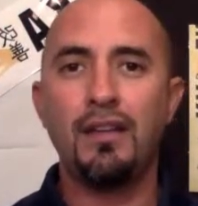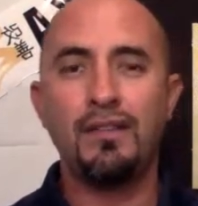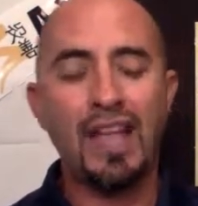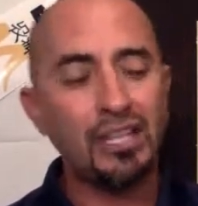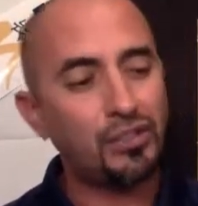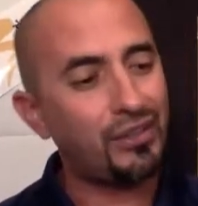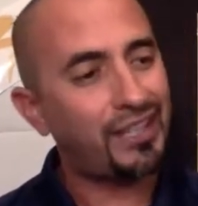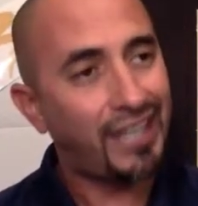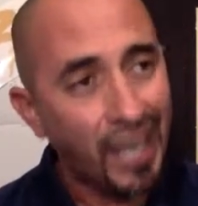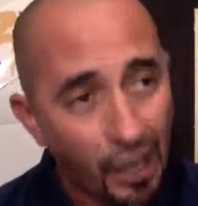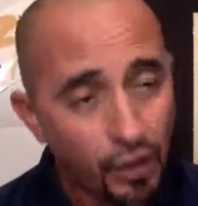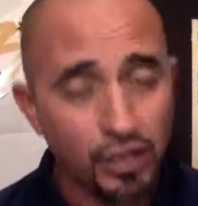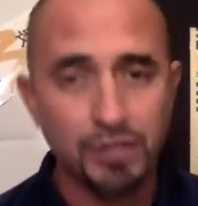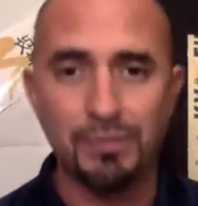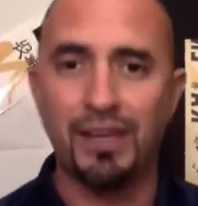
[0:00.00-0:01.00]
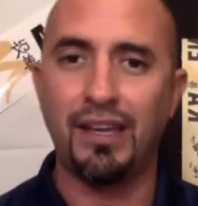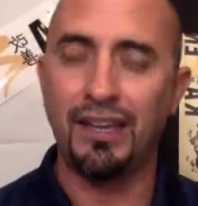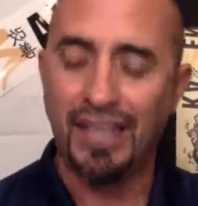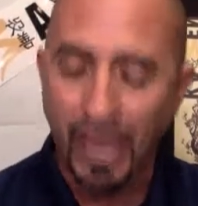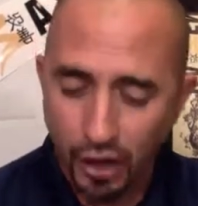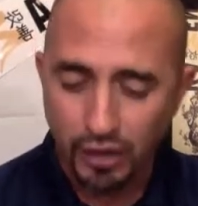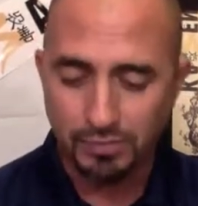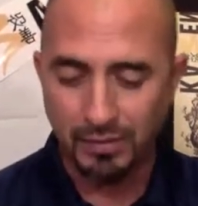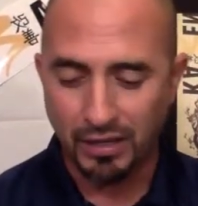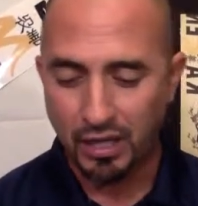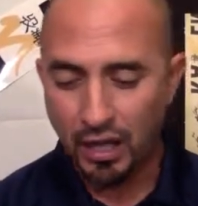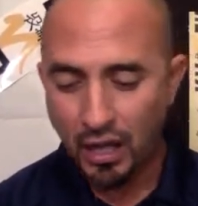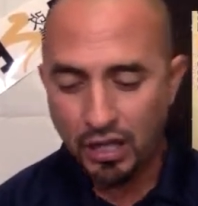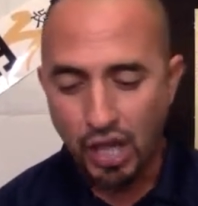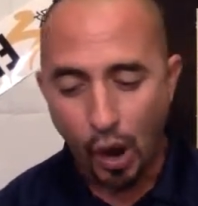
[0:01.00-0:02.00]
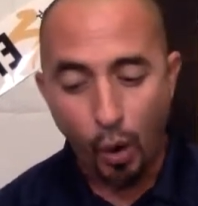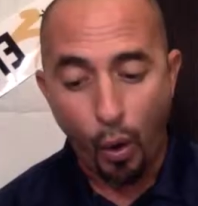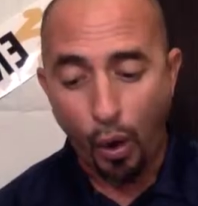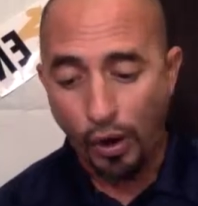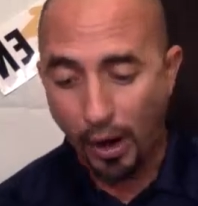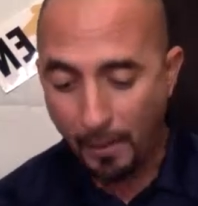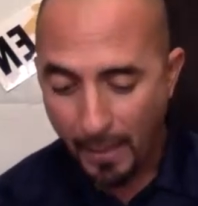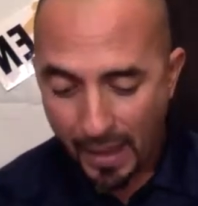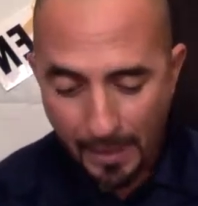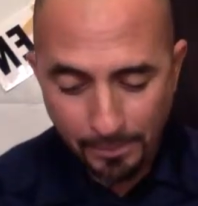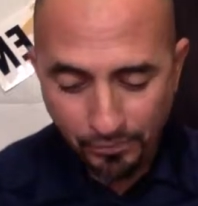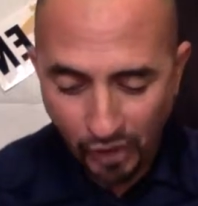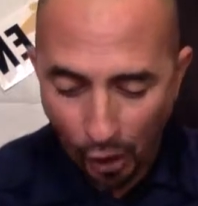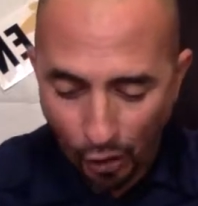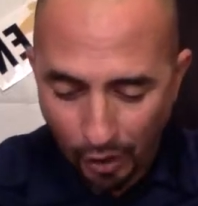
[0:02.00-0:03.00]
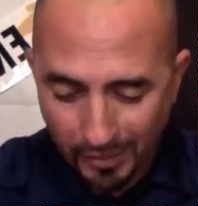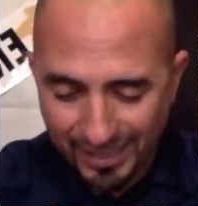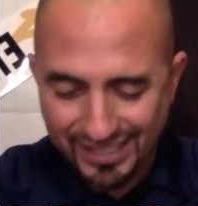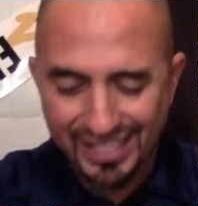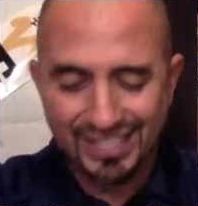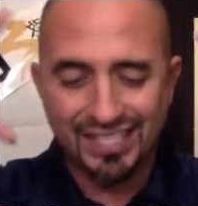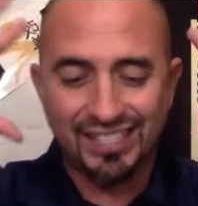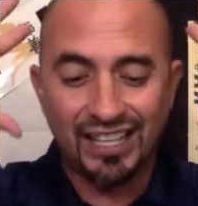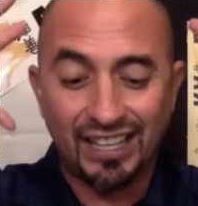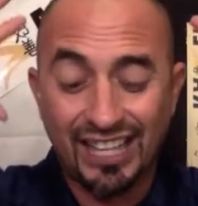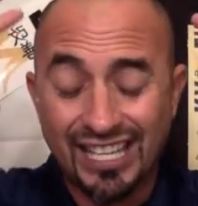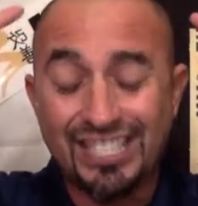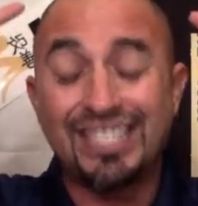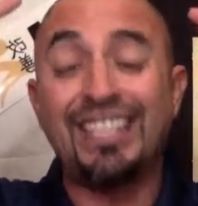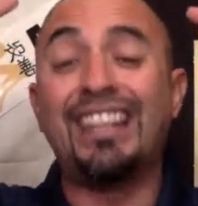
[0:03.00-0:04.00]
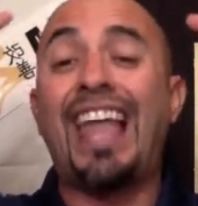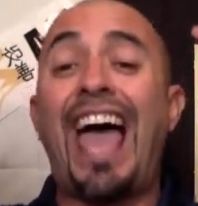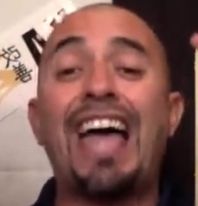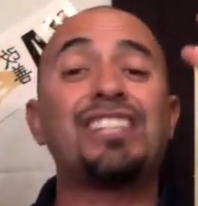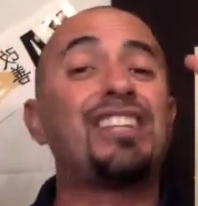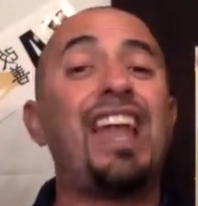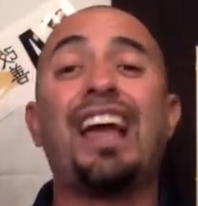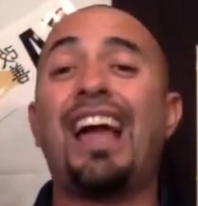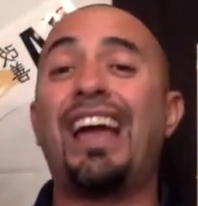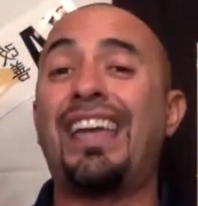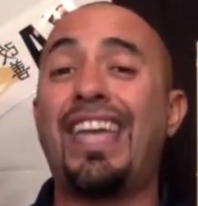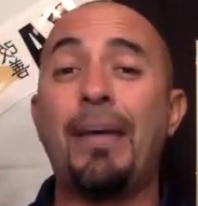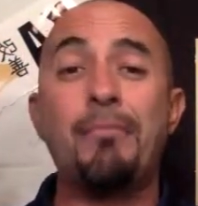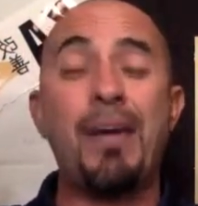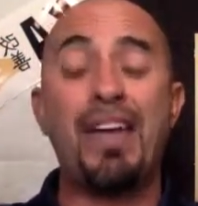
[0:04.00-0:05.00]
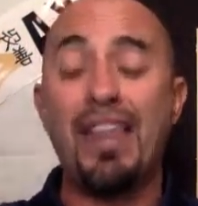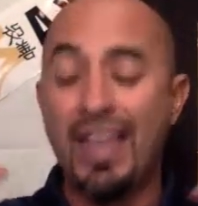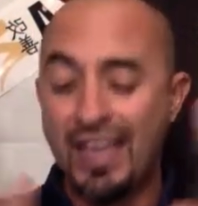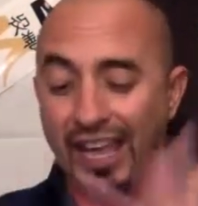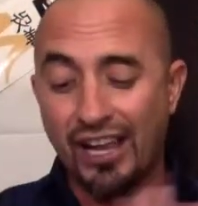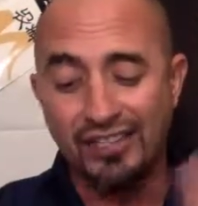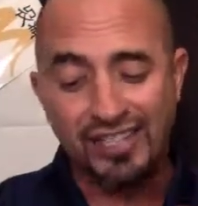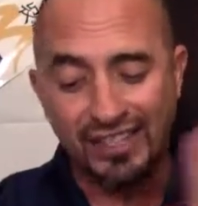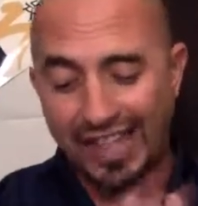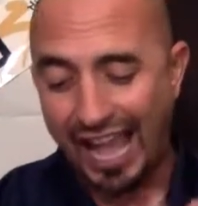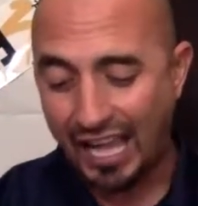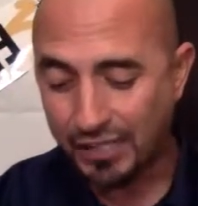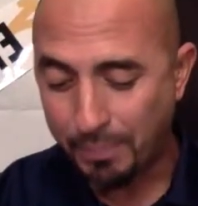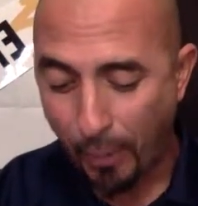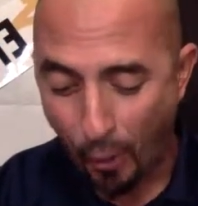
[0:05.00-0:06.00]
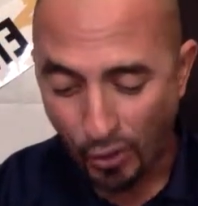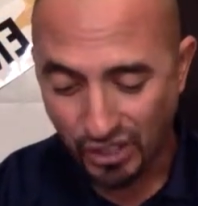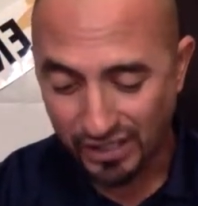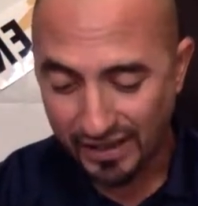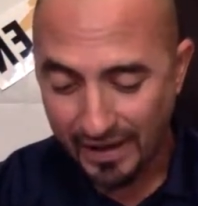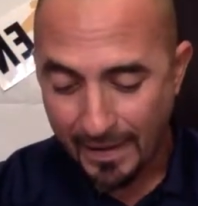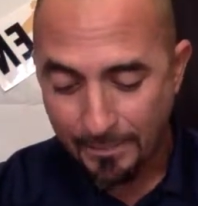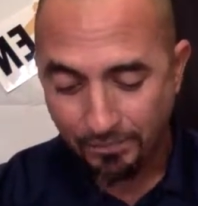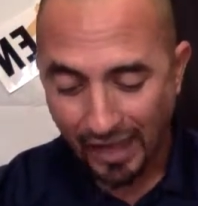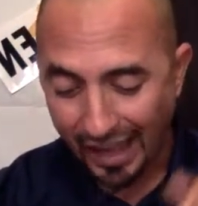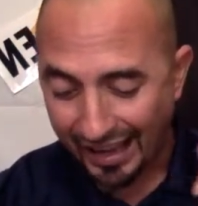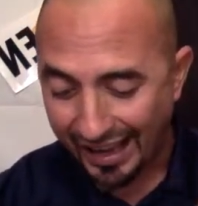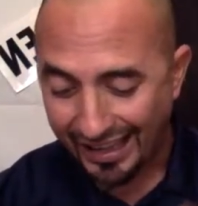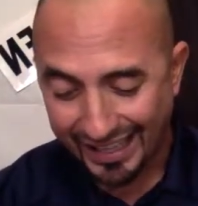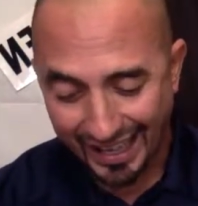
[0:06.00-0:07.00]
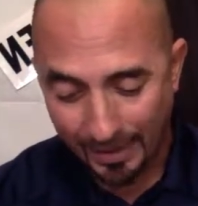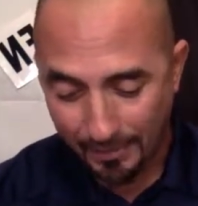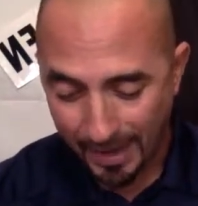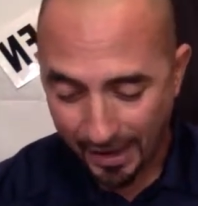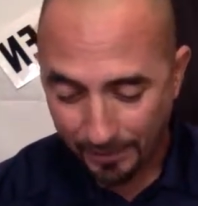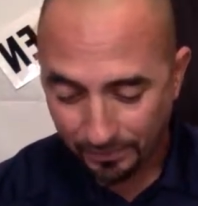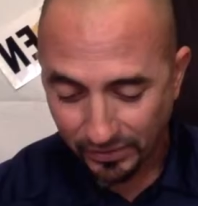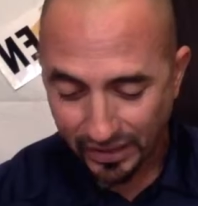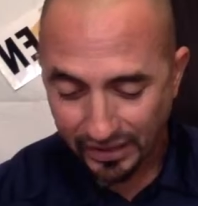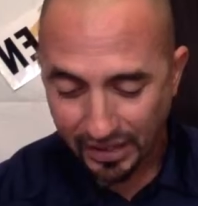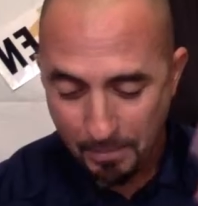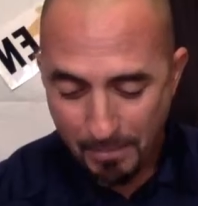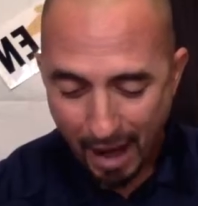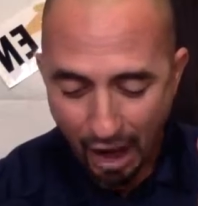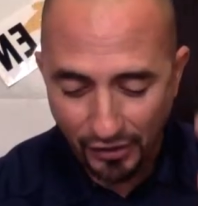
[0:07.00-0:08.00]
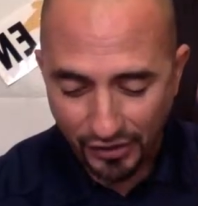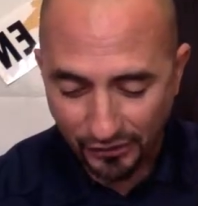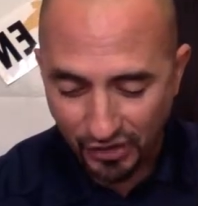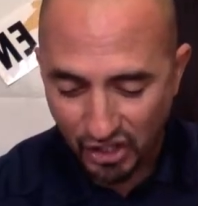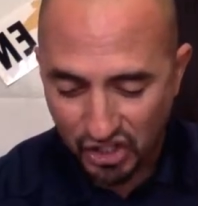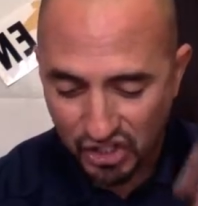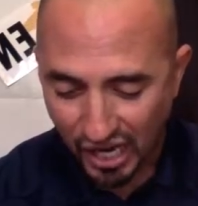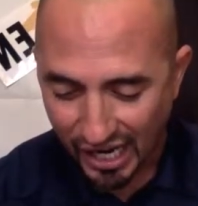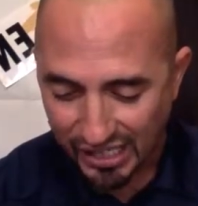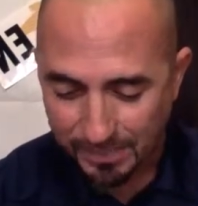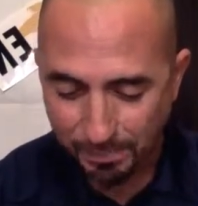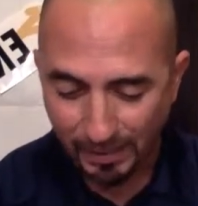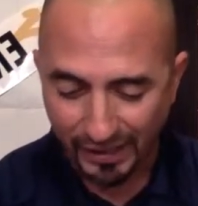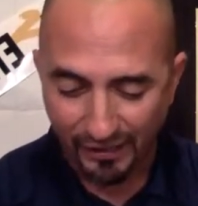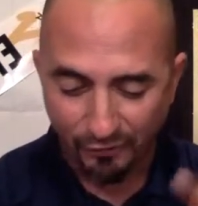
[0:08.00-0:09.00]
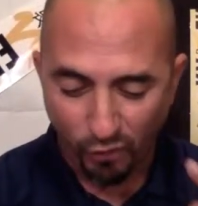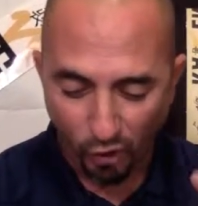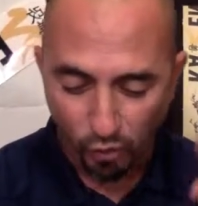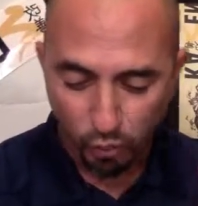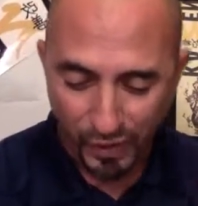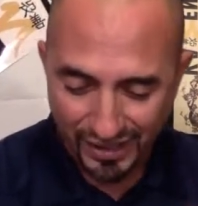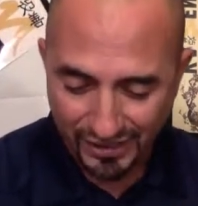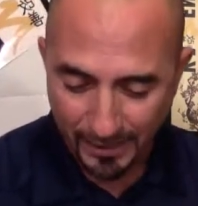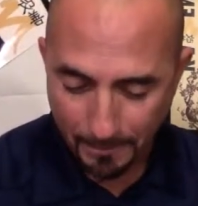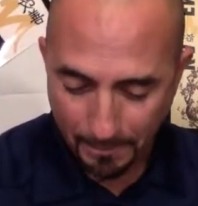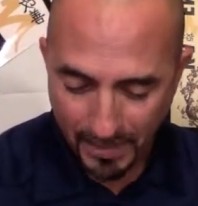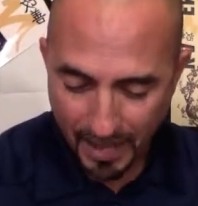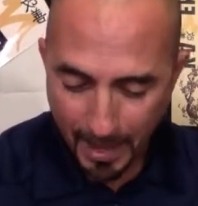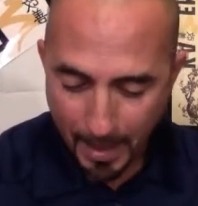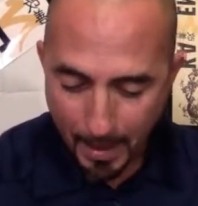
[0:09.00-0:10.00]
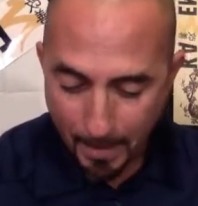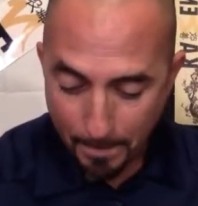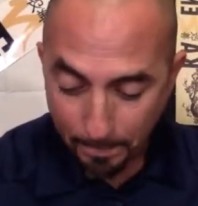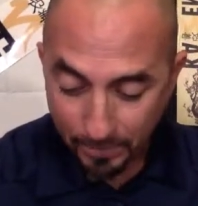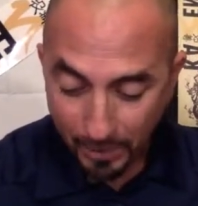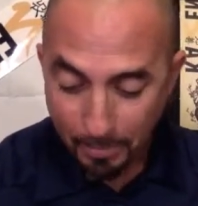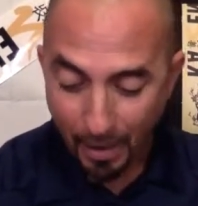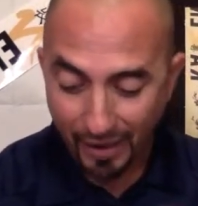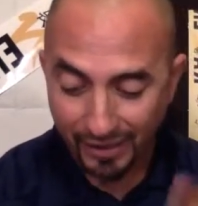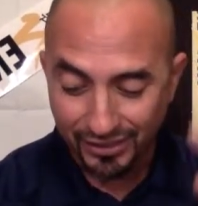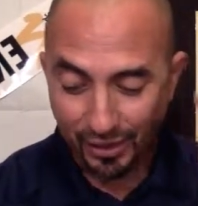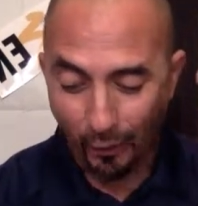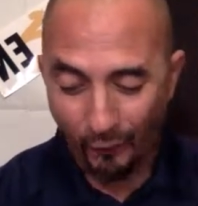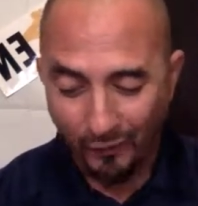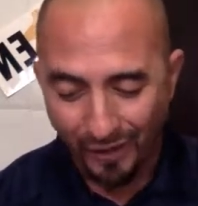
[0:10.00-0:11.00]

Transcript: That's what kills me. Kills me. Yo, hold up. Hold up, because this is the this is the last and I gotta get, man. Here's the last portion. I gotta get, man. The mouth of the just bringeth forth wisdom but the